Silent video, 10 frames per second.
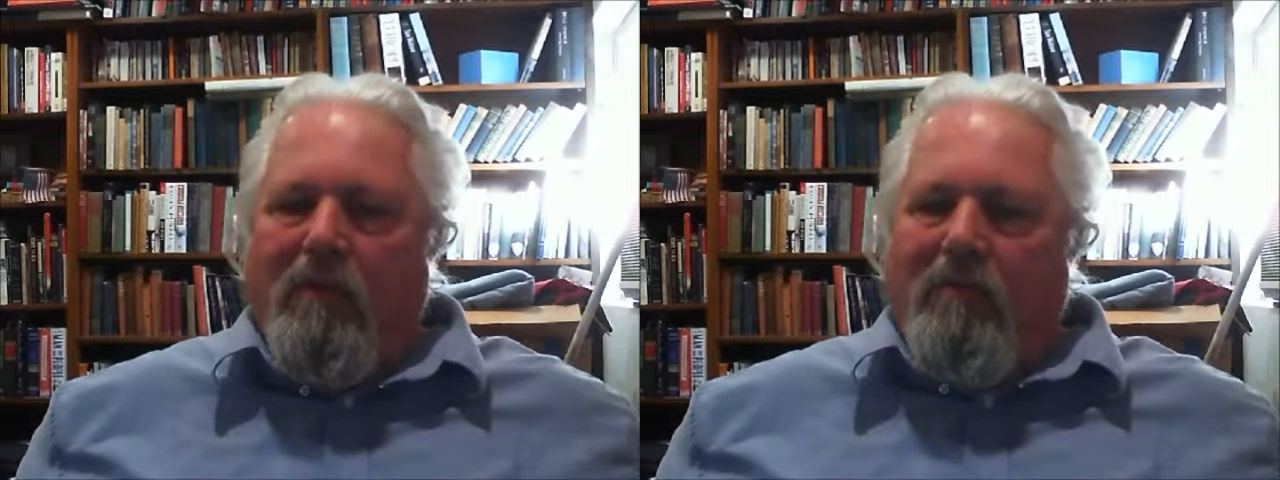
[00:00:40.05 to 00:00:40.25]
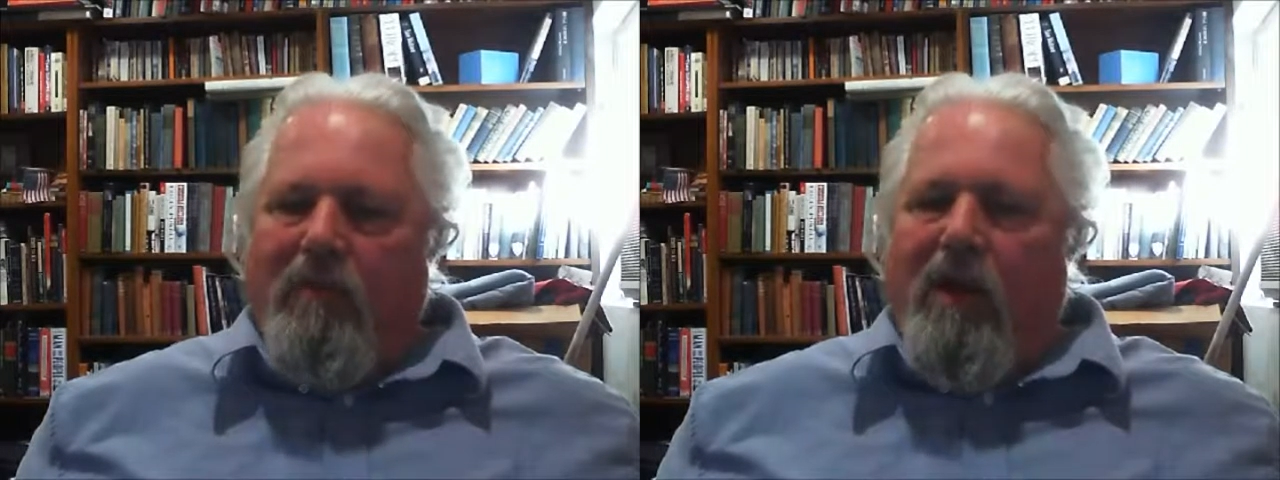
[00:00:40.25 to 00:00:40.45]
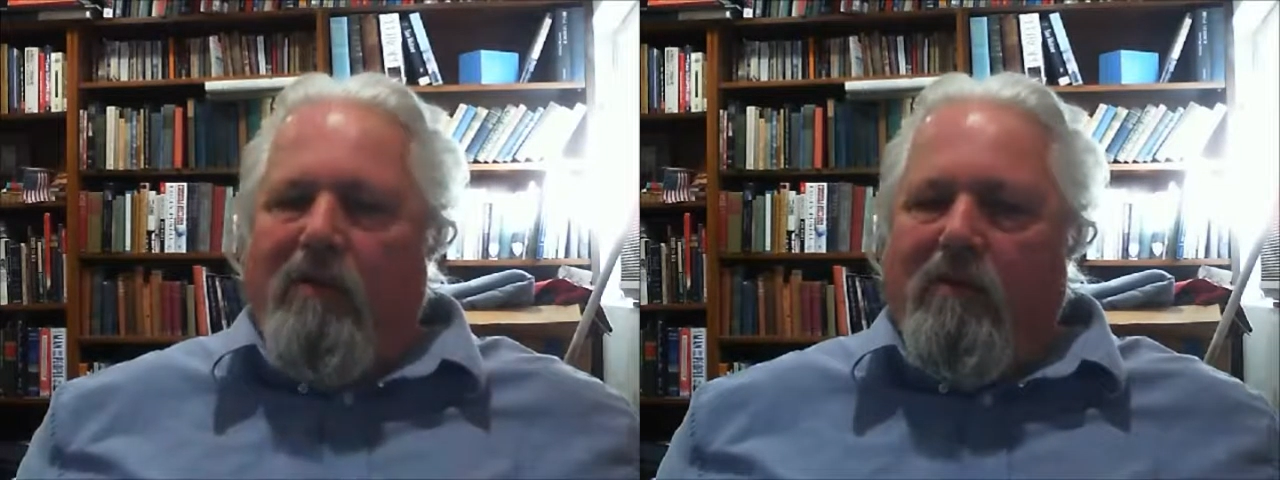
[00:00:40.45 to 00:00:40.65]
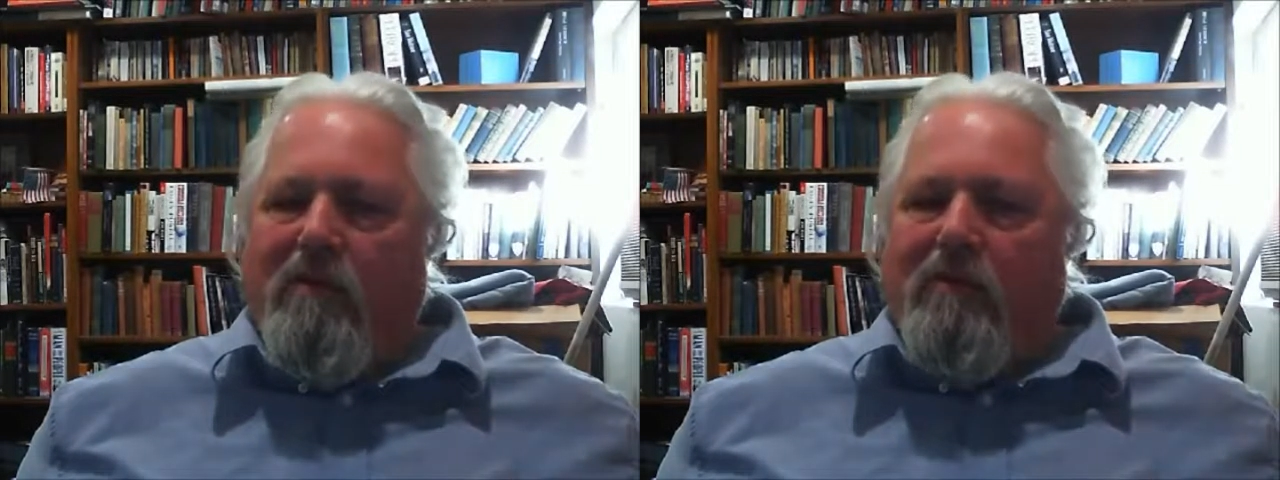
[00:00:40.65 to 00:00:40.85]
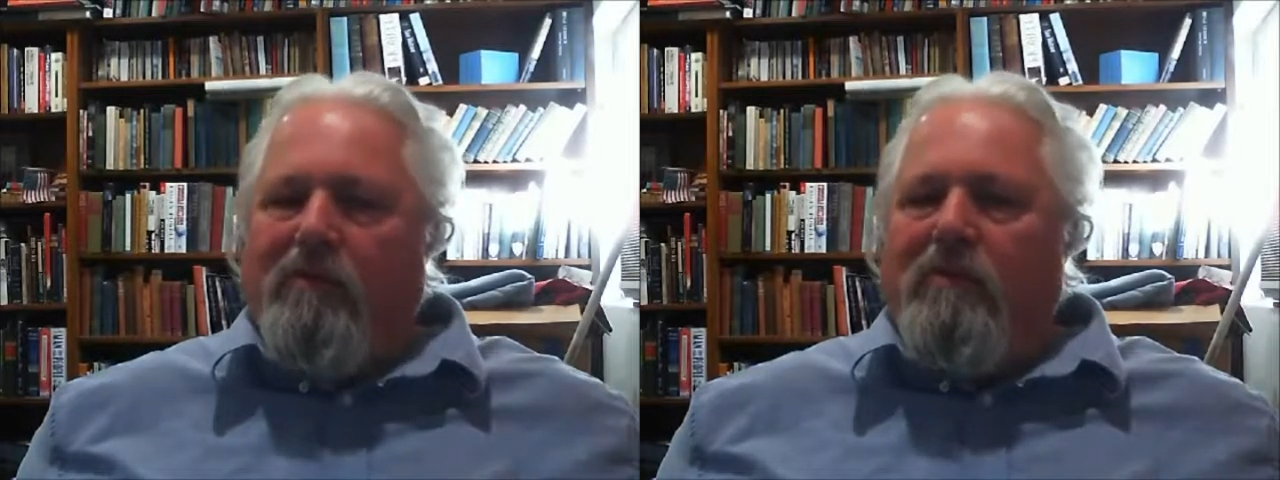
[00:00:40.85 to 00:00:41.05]
Frank,
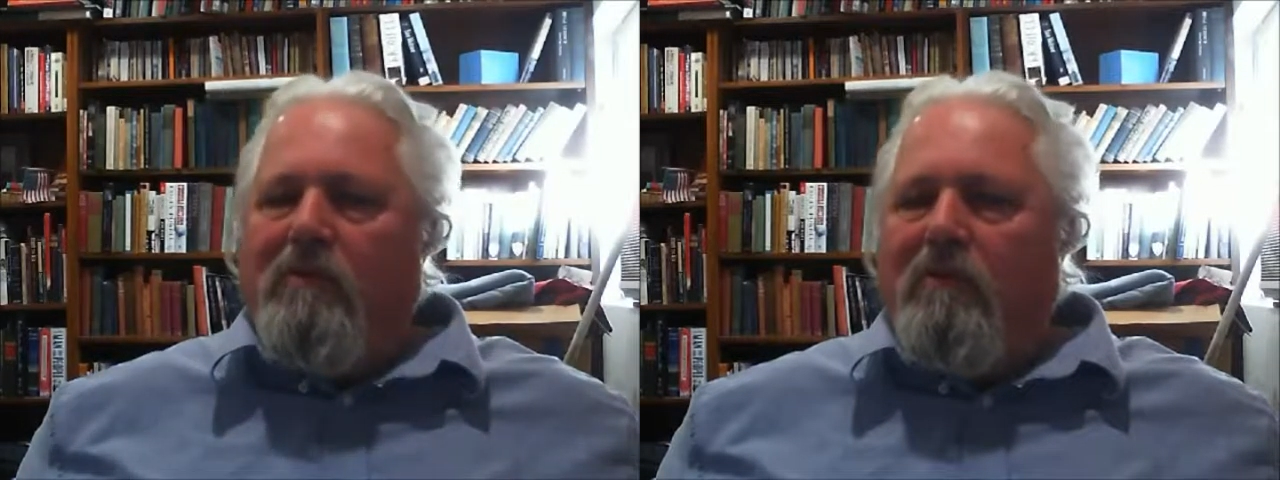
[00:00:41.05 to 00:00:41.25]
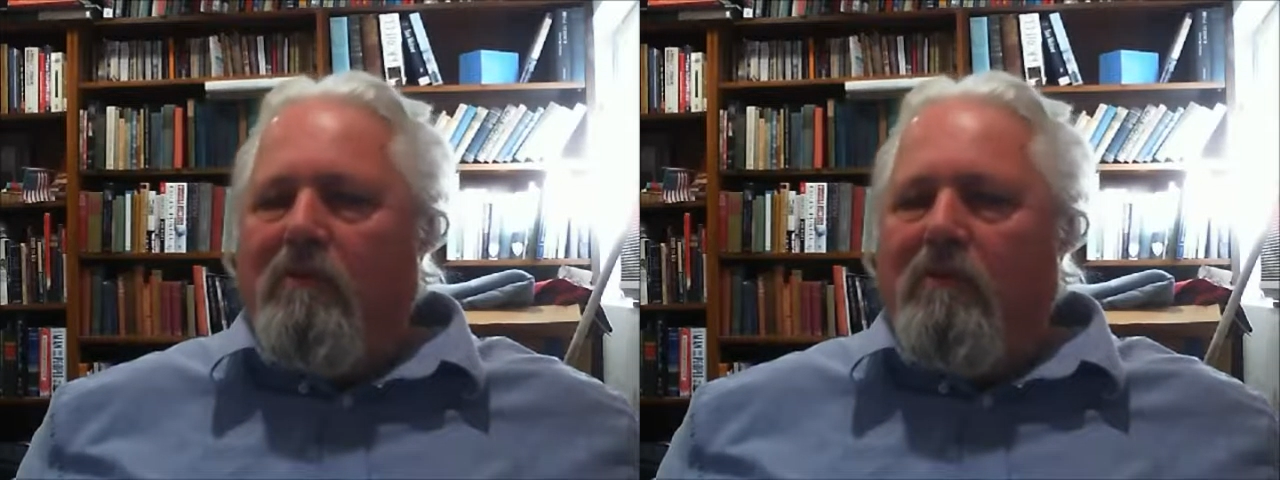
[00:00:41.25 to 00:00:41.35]
who's